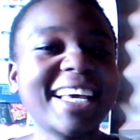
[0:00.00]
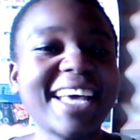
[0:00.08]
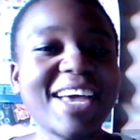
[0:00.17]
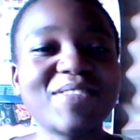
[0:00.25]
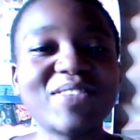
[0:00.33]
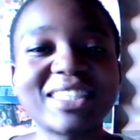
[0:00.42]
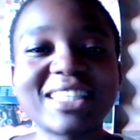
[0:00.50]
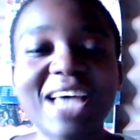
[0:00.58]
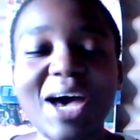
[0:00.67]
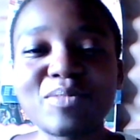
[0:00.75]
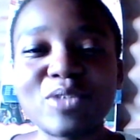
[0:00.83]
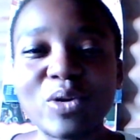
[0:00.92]
every
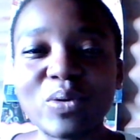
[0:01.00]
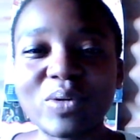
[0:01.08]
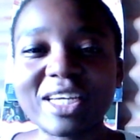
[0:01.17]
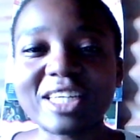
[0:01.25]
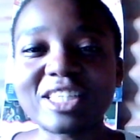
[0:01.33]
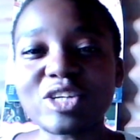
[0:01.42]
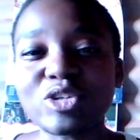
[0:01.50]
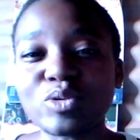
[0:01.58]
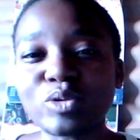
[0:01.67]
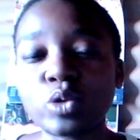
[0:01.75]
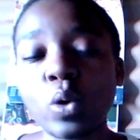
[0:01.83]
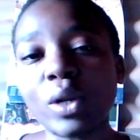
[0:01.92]
time you look at
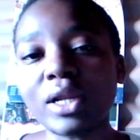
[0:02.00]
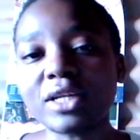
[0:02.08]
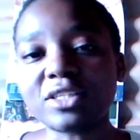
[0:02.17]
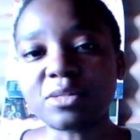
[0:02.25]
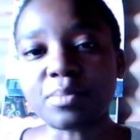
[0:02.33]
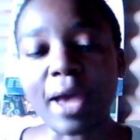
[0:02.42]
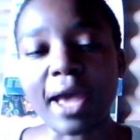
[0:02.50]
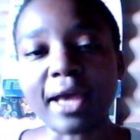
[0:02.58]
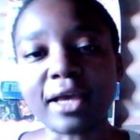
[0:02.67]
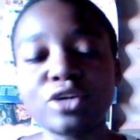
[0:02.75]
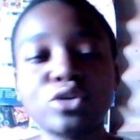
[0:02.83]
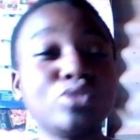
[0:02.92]
your toiletry
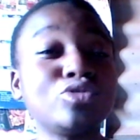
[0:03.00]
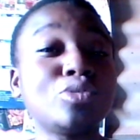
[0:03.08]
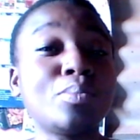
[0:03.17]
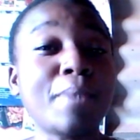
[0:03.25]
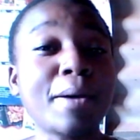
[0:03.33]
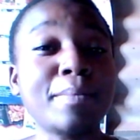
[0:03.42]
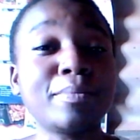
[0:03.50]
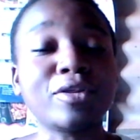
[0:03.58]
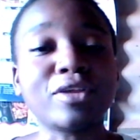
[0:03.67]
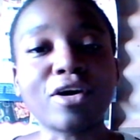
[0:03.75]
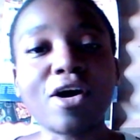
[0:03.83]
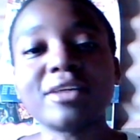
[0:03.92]
bag, you'll remember
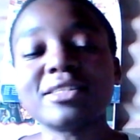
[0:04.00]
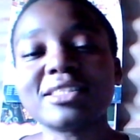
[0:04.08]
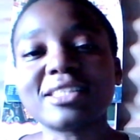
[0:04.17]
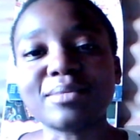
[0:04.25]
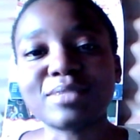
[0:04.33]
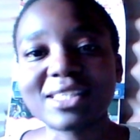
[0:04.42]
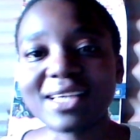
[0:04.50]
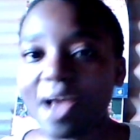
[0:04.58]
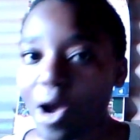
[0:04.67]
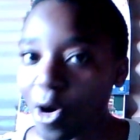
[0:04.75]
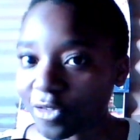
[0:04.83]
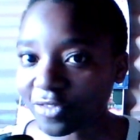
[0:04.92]
the concept
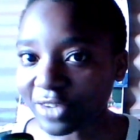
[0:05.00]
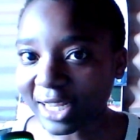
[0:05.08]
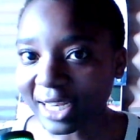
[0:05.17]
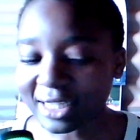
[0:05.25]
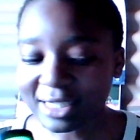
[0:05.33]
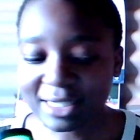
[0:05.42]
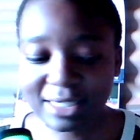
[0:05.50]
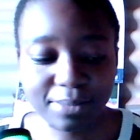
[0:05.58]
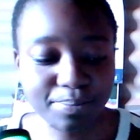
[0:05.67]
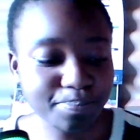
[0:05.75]
of a list.